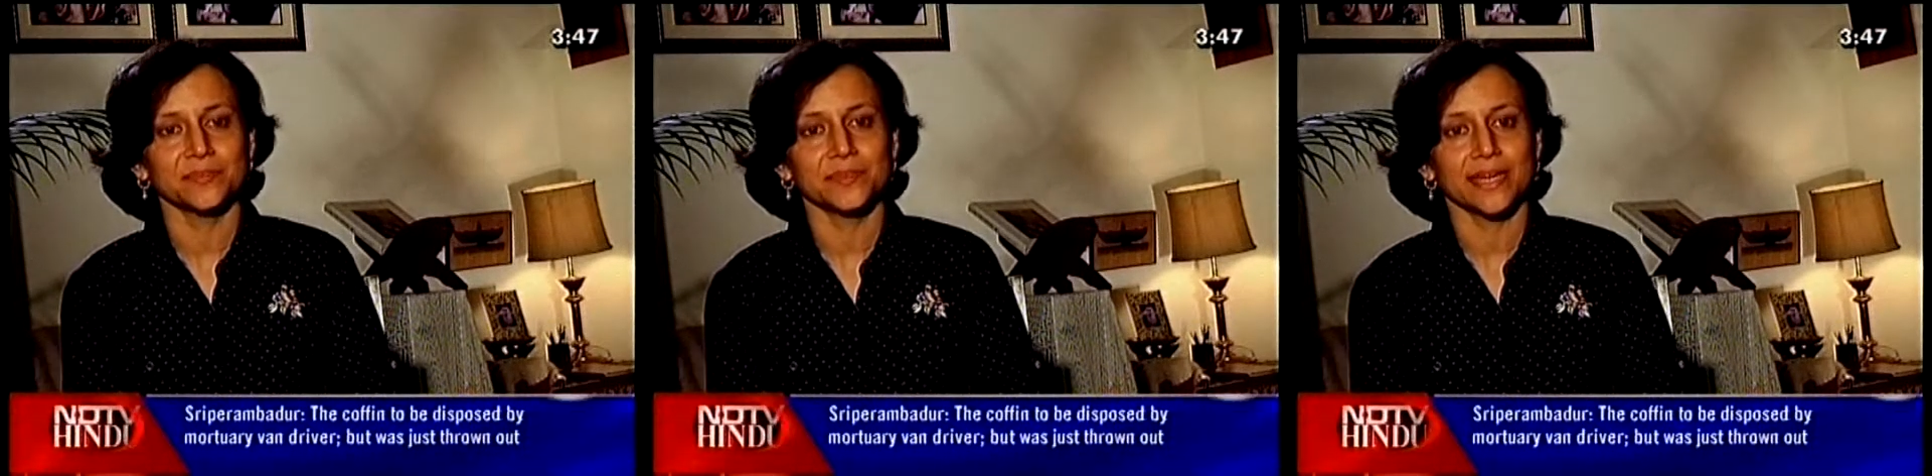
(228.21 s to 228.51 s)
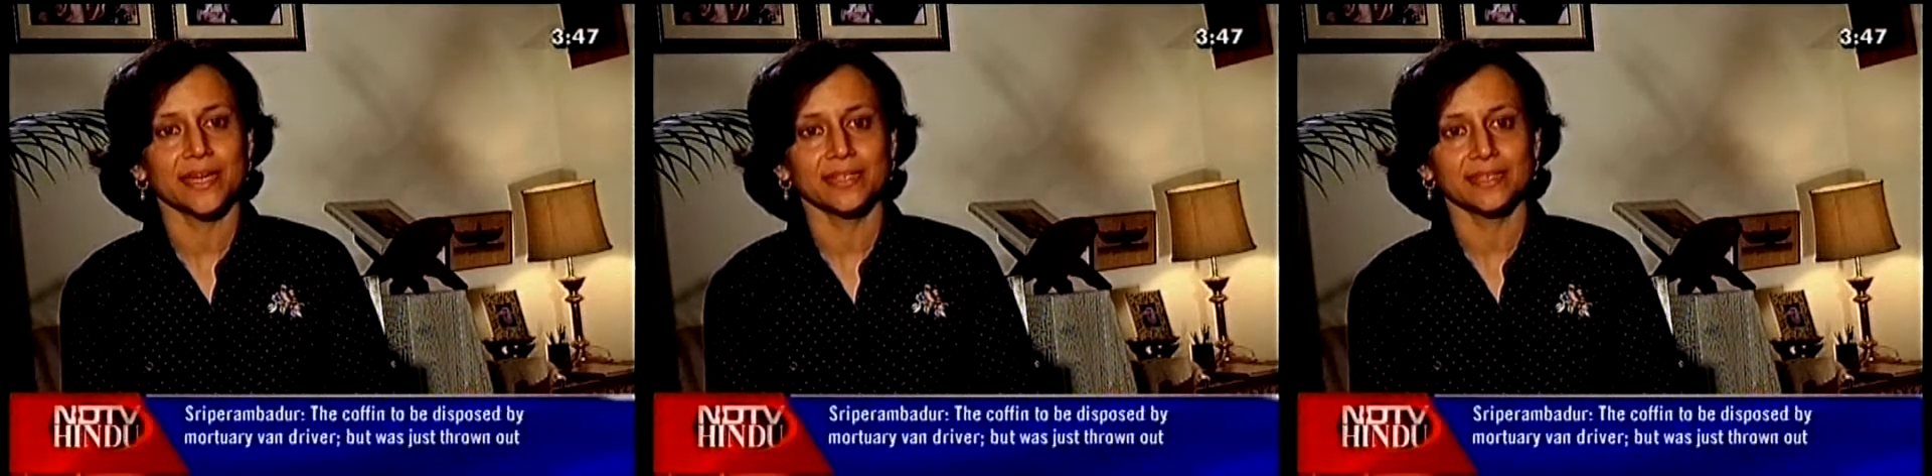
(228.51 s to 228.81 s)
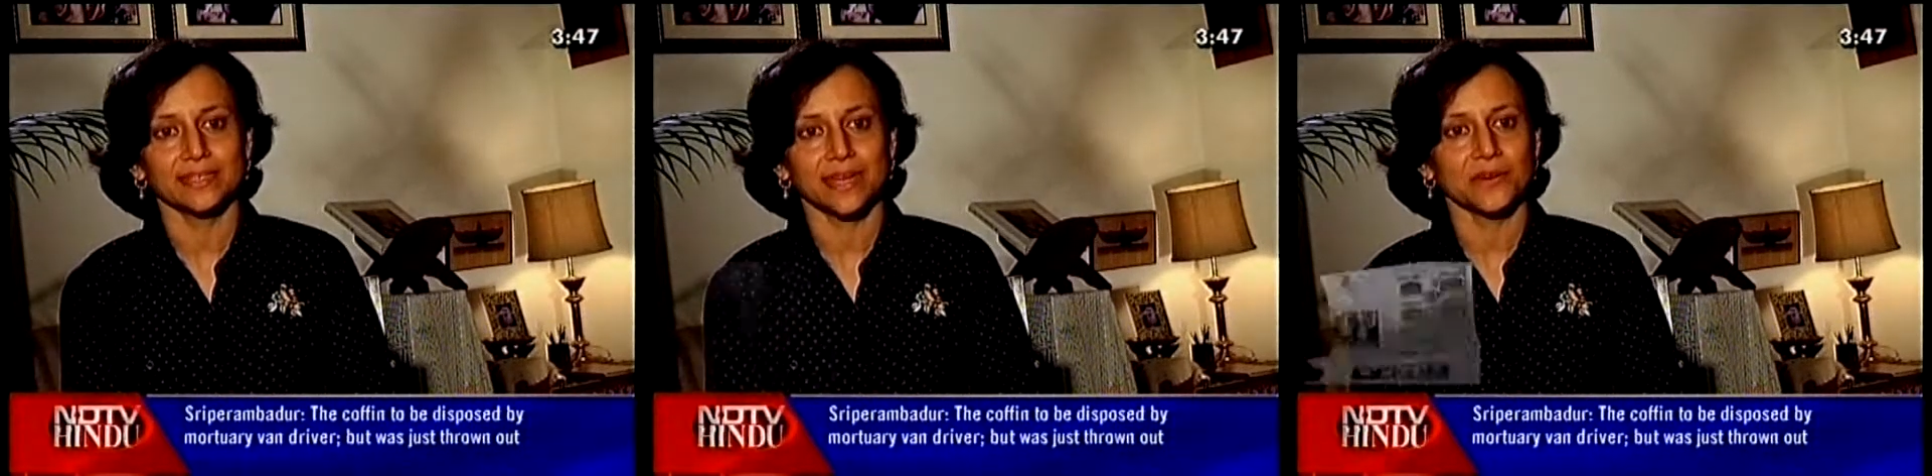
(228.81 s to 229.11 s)

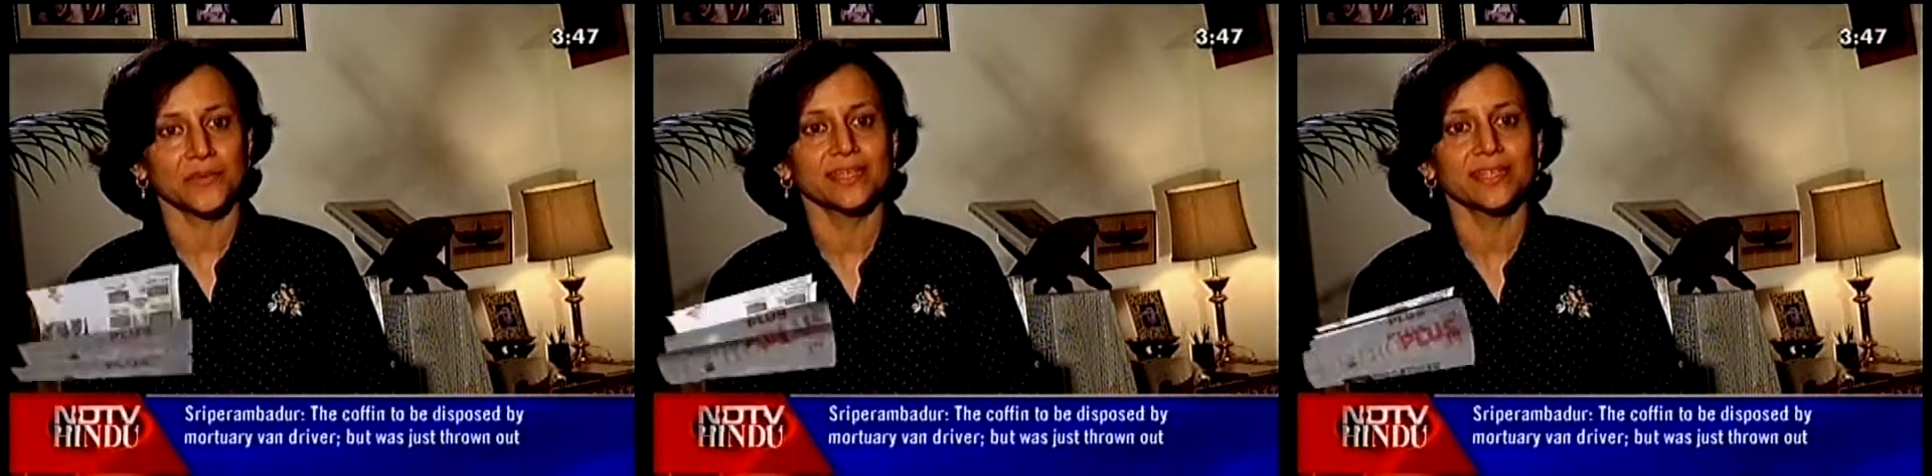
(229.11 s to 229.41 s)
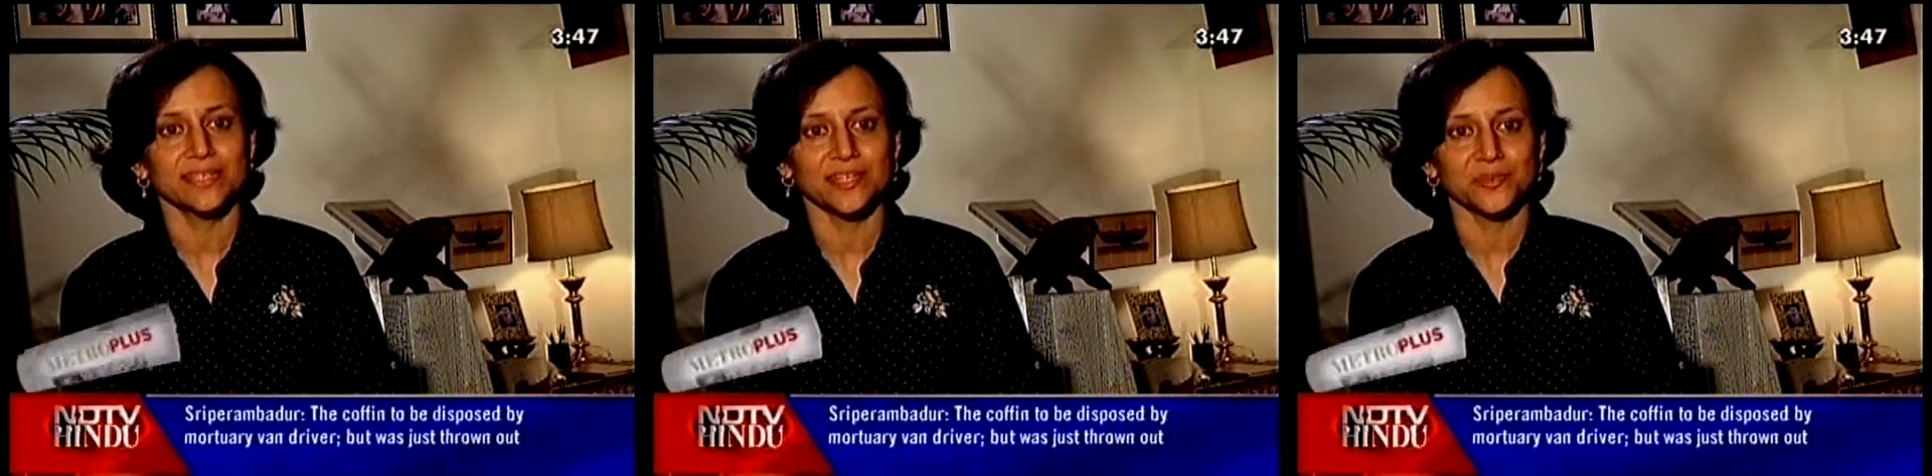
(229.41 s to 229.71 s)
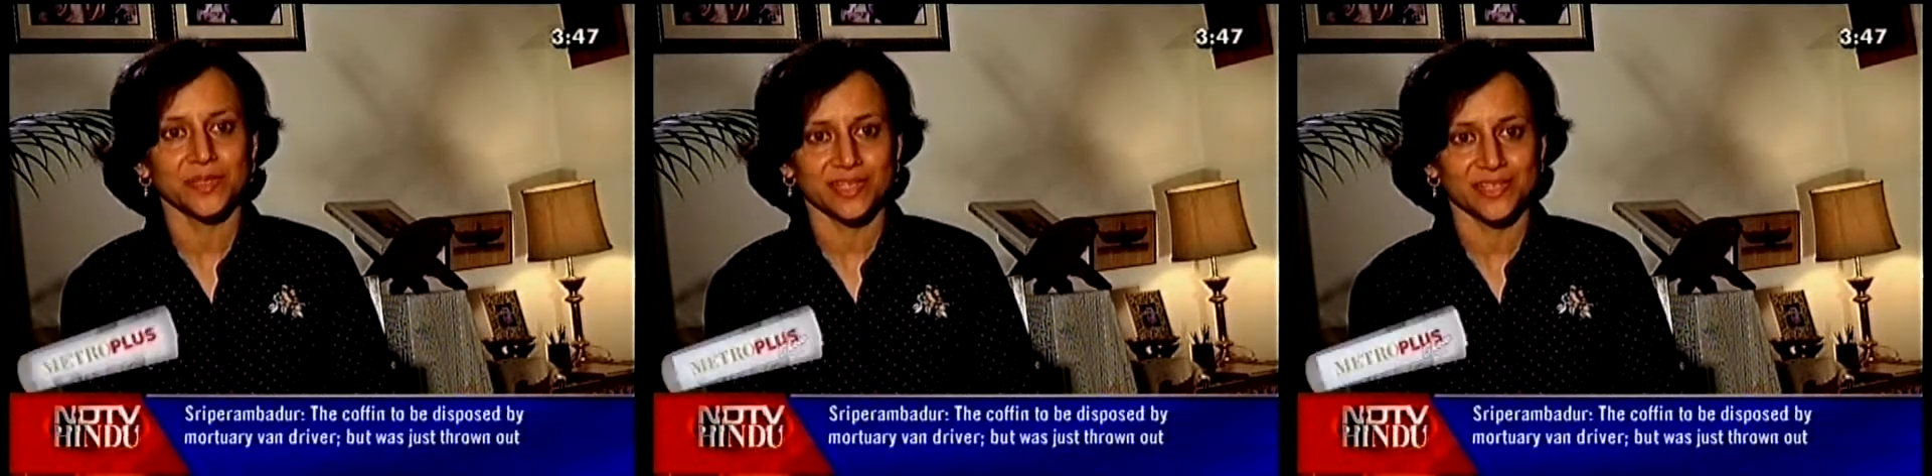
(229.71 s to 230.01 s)
reply, our Vedas
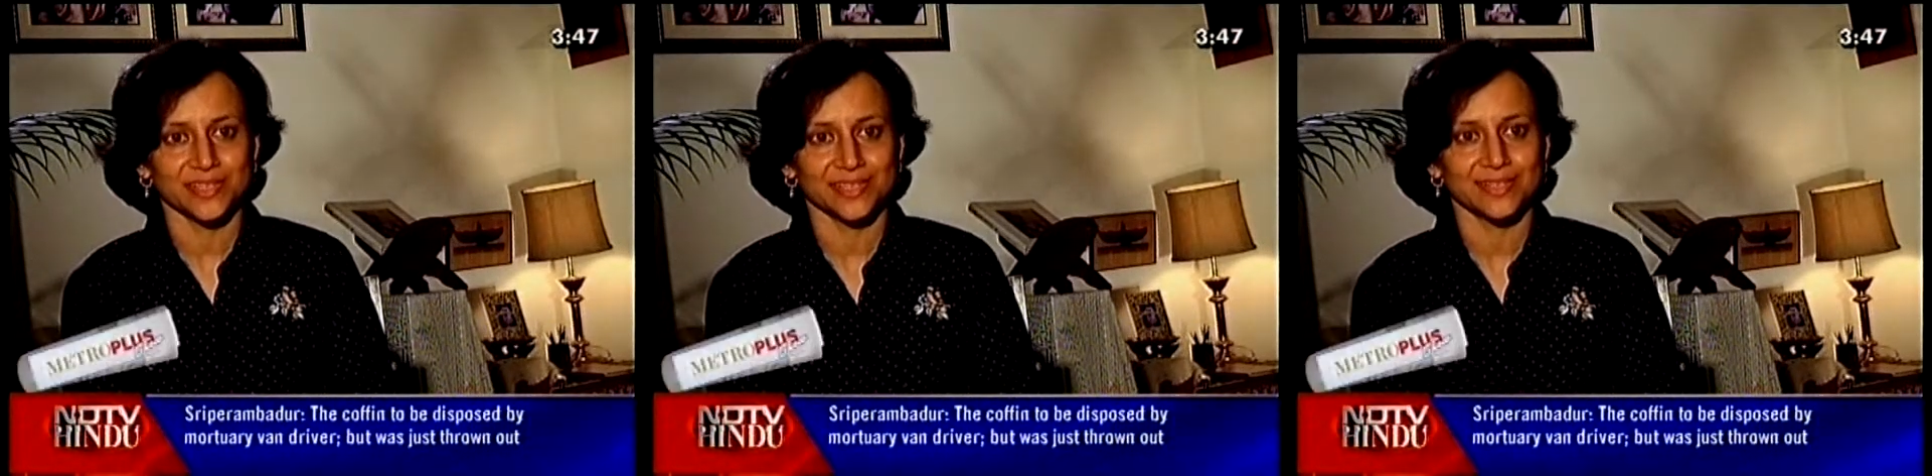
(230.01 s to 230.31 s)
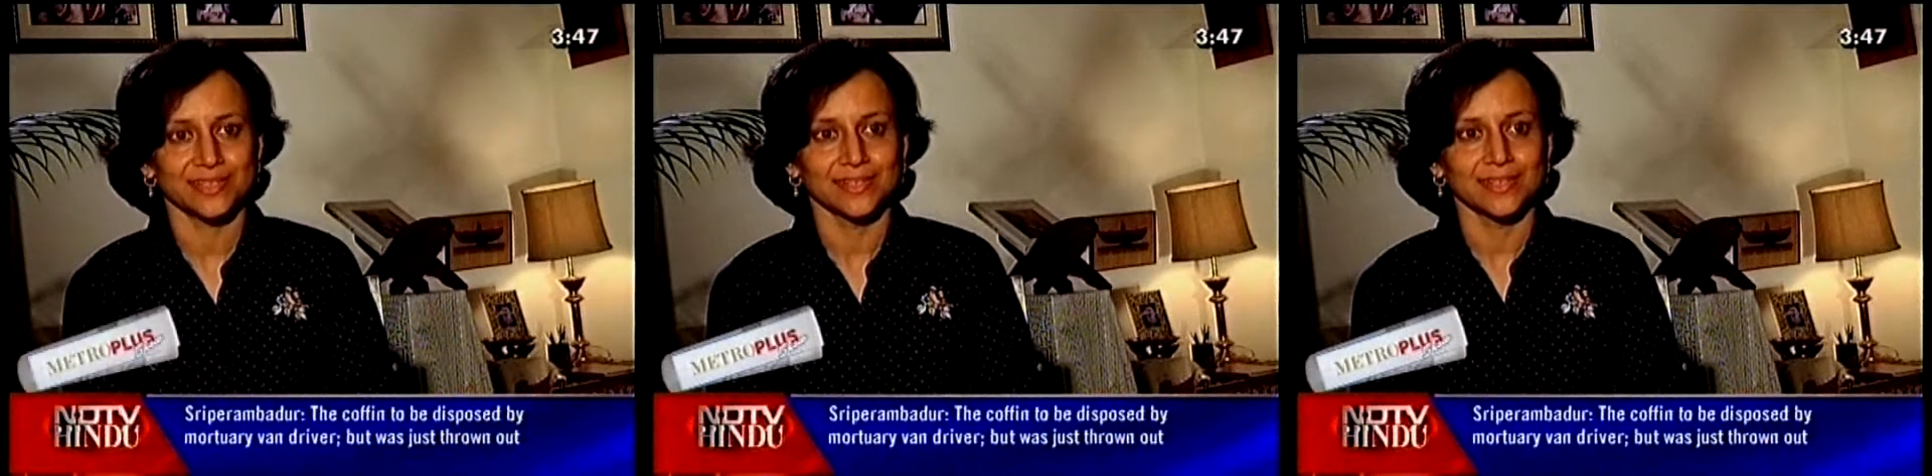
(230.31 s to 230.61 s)
and Upanishads.